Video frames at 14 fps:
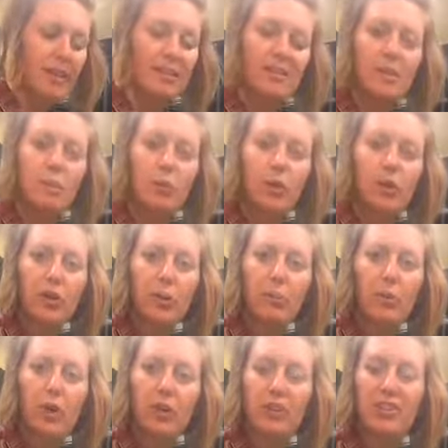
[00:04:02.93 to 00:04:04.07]
This is where you're going to put
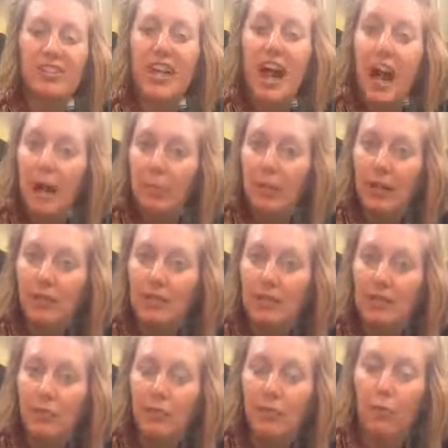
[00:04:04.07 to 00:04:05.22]
all your toppings
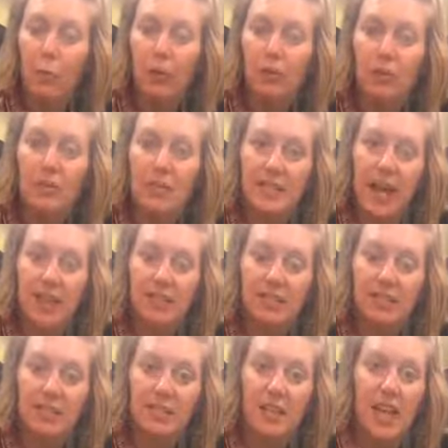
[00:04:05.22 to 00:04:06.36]
for your salads.